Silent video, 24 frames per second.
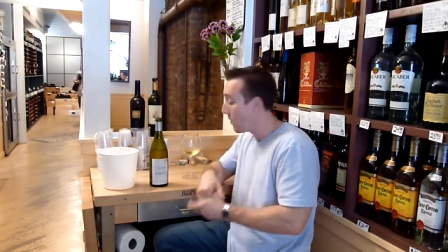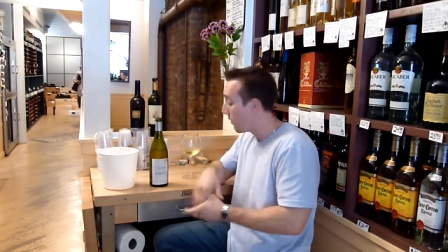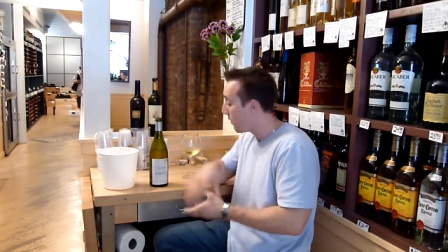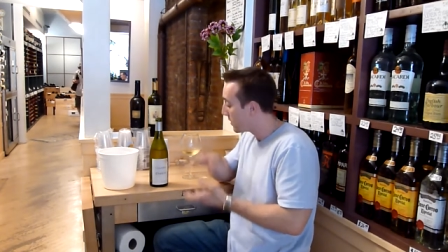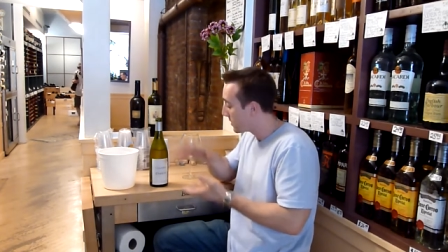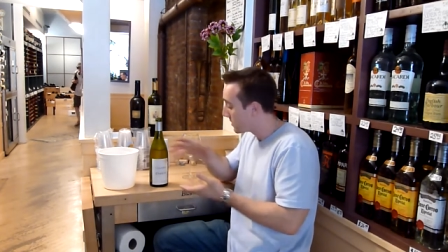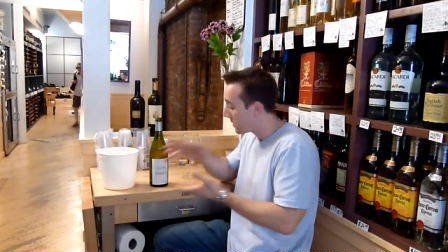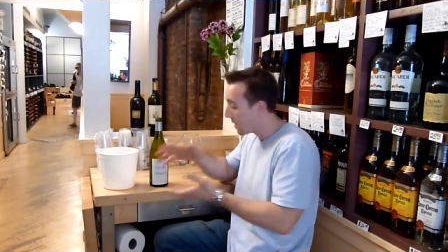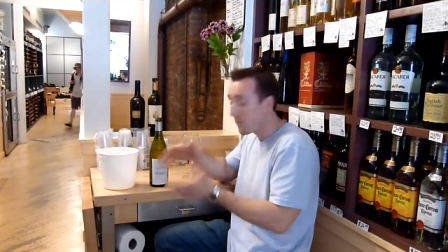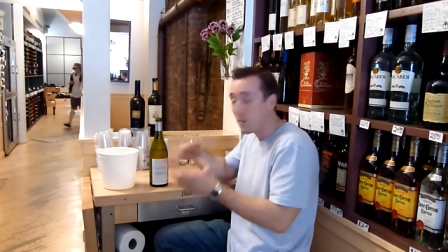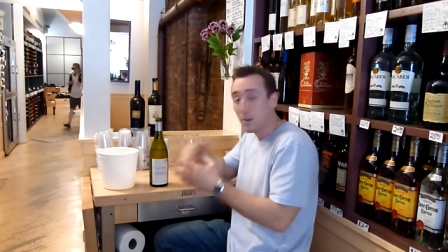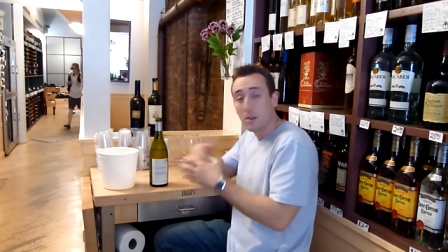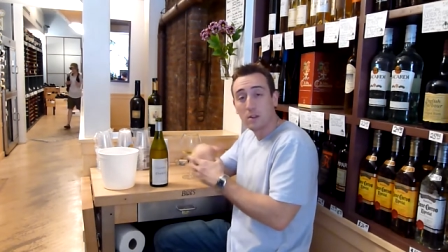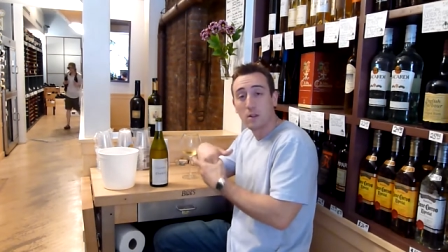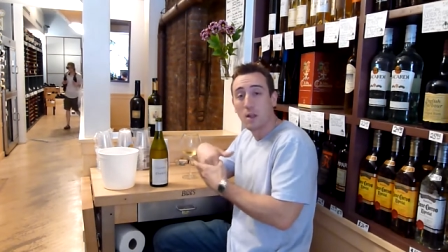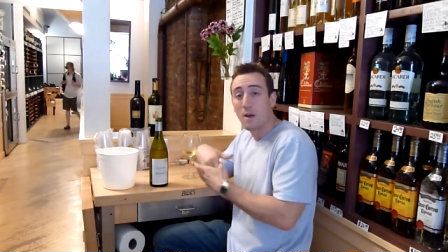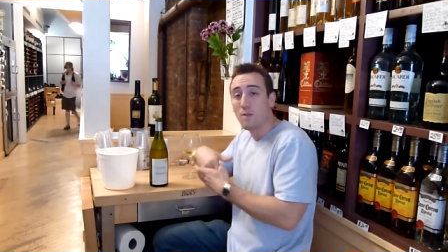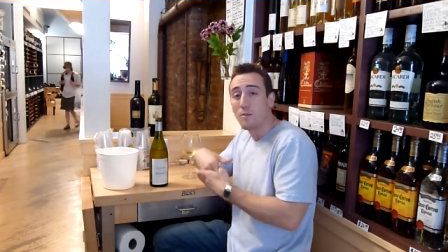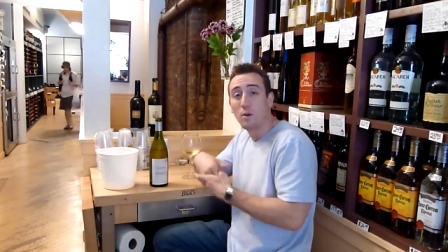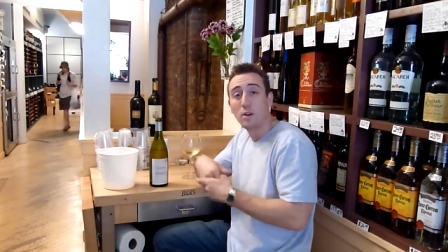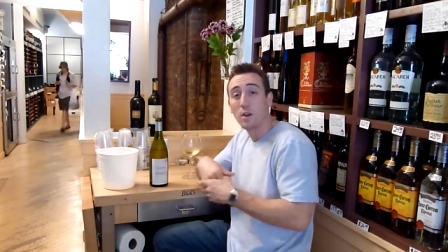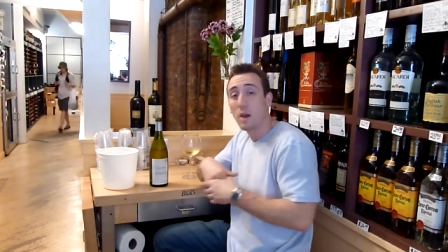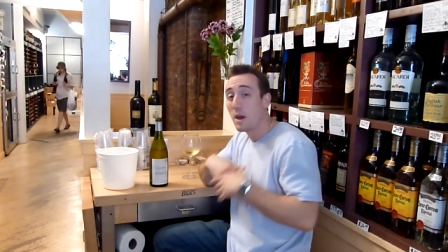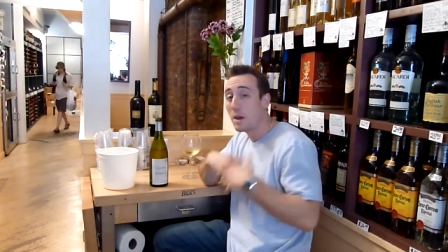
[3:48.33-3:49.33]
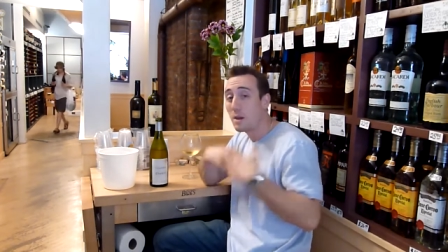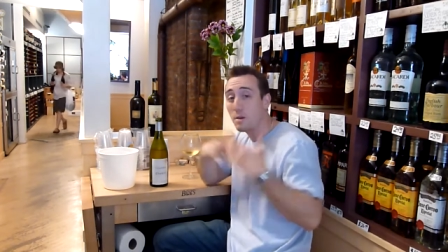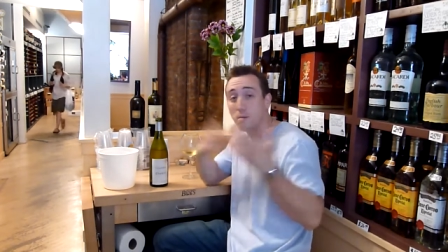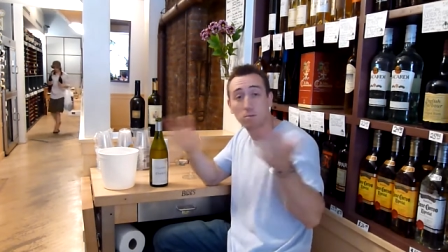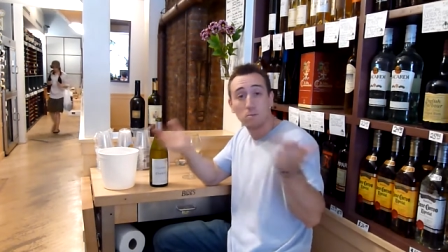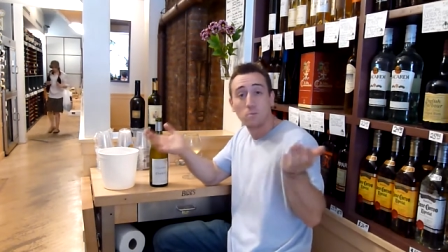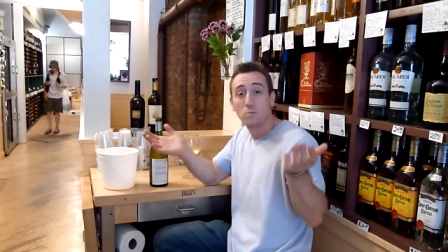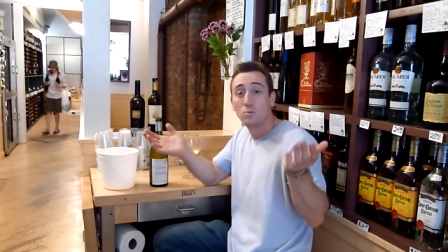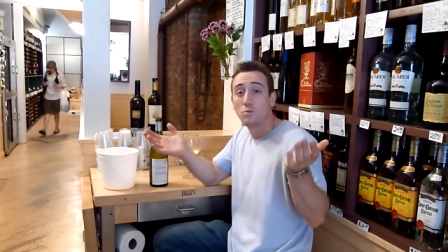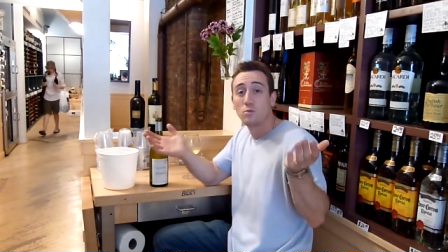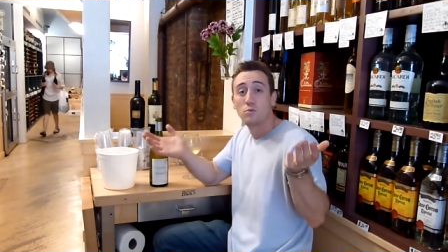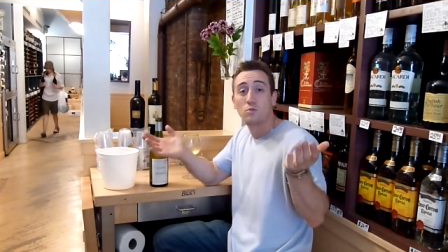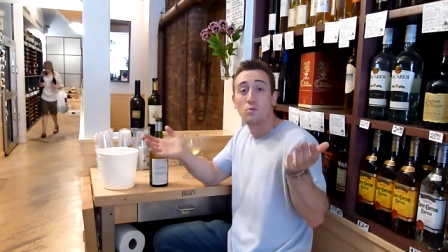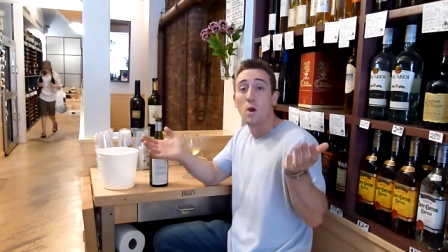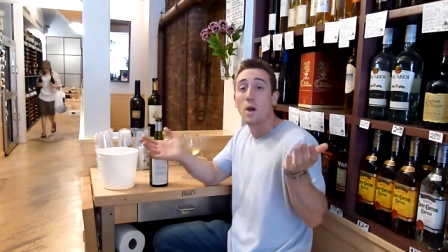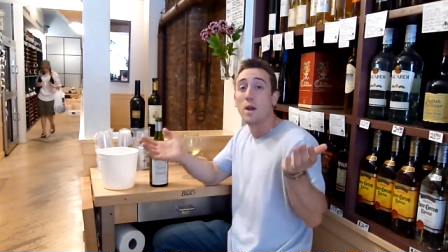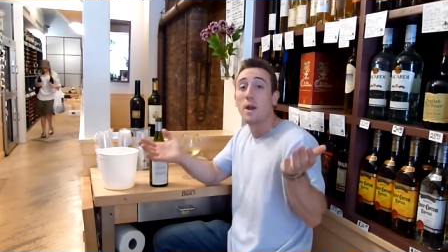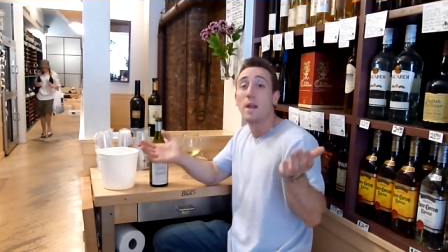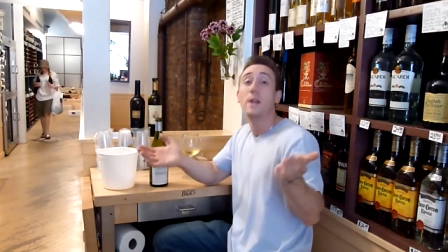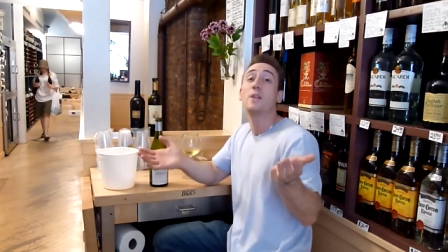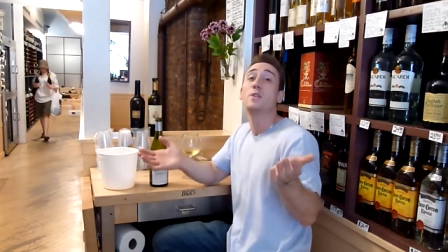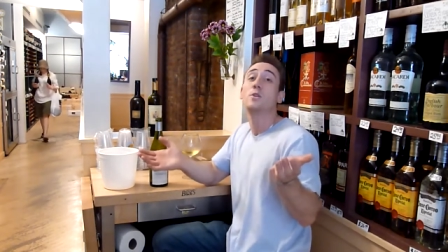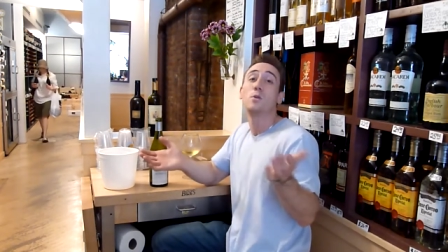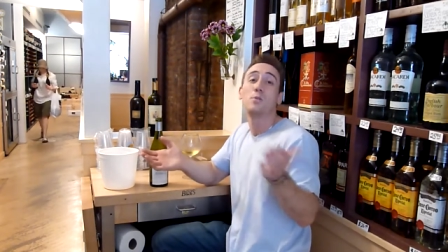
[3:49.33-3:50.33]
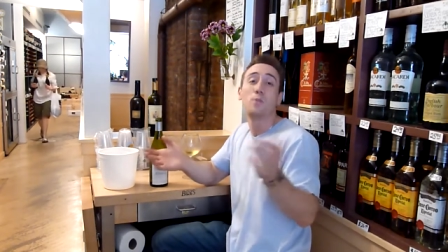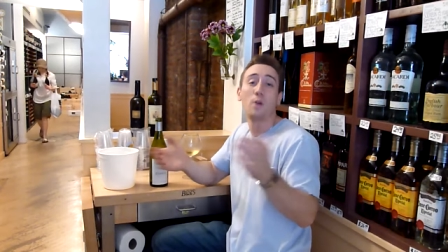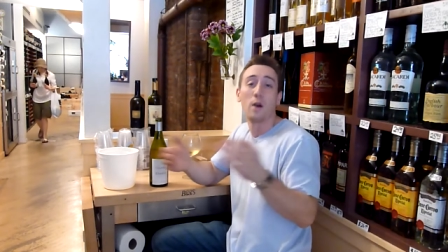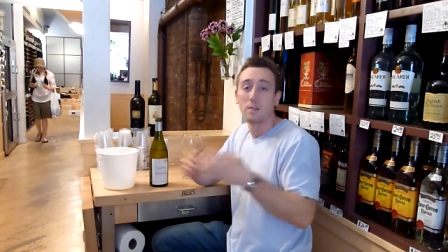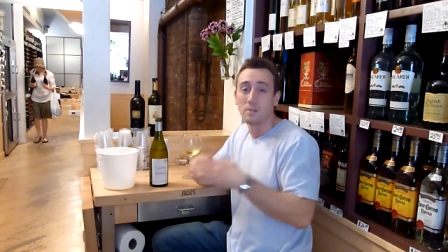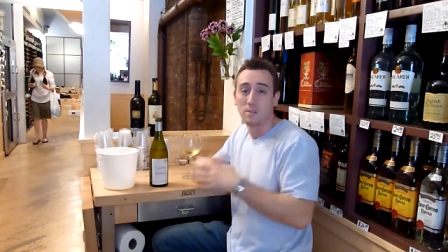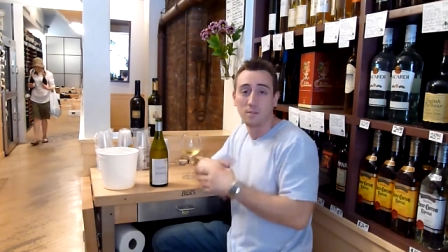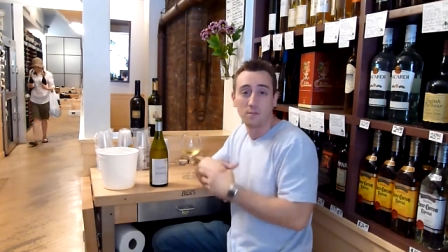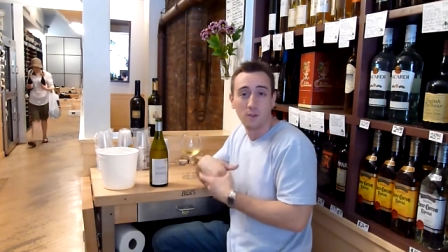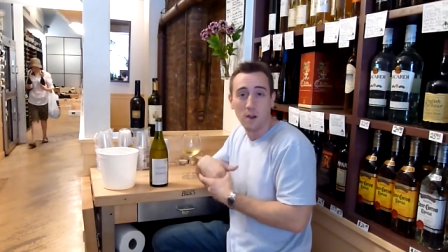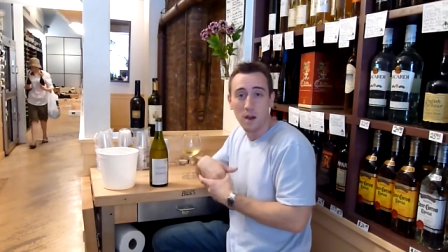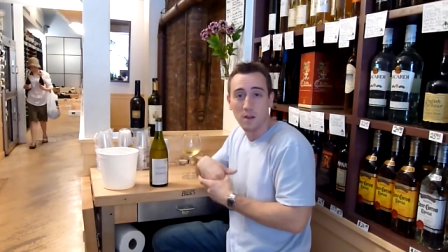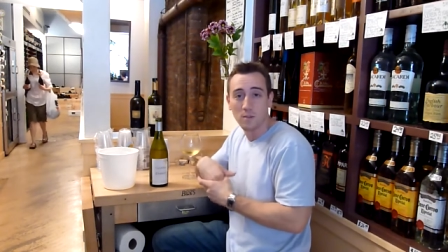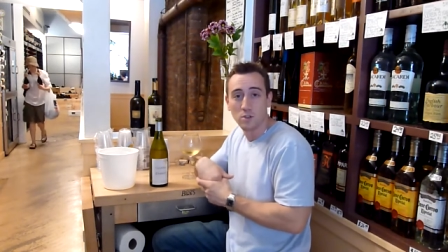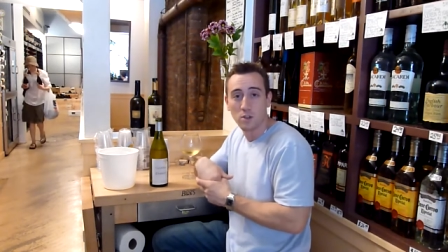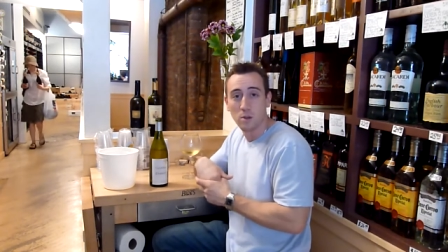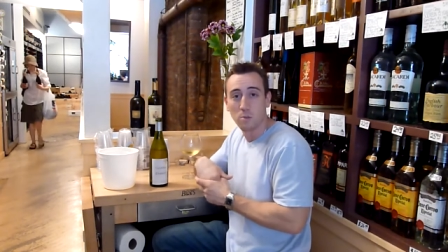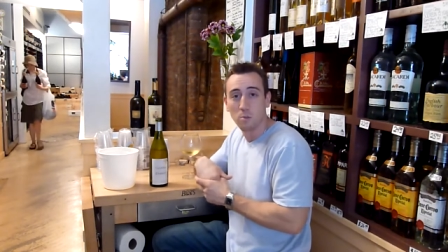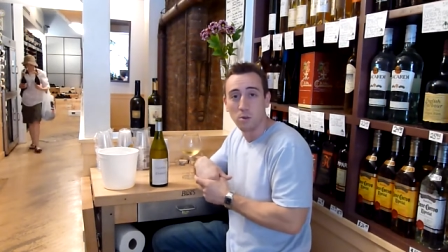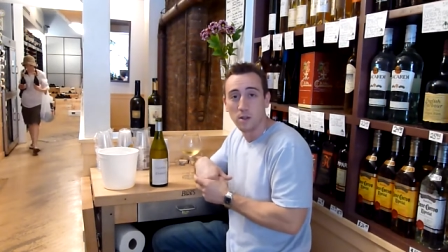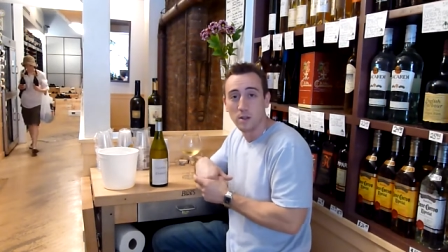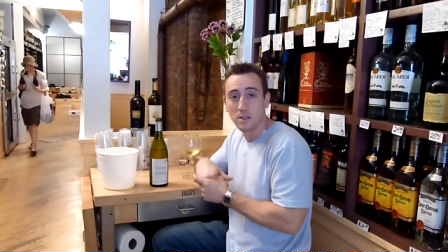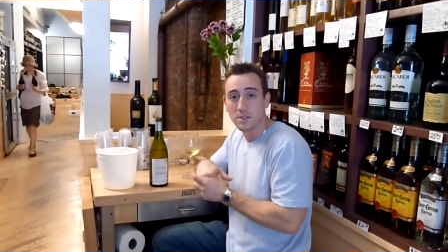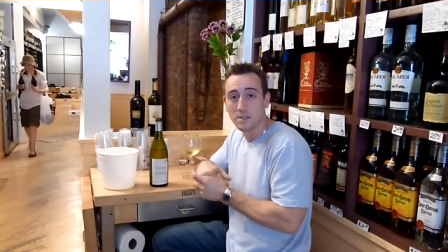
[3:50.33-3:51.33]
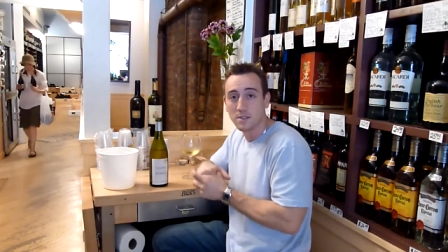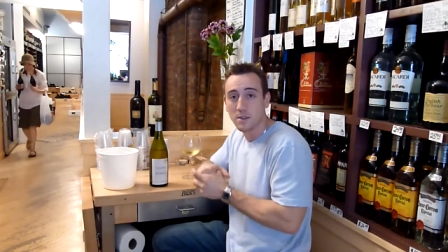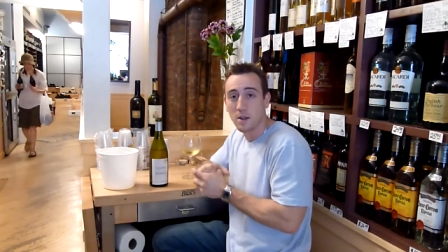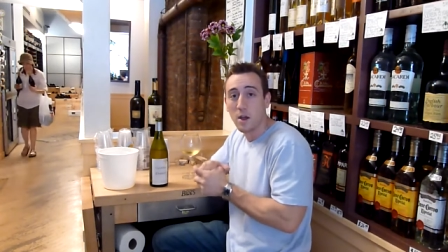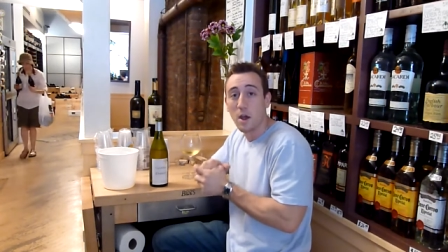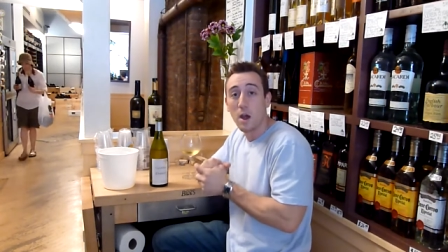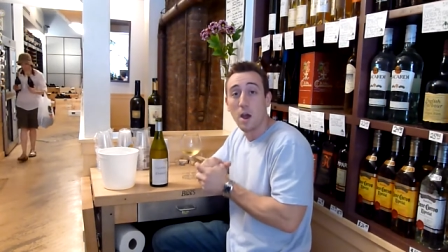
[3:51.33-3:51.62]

If it's not the Clavelier, try any 2005 Chablis.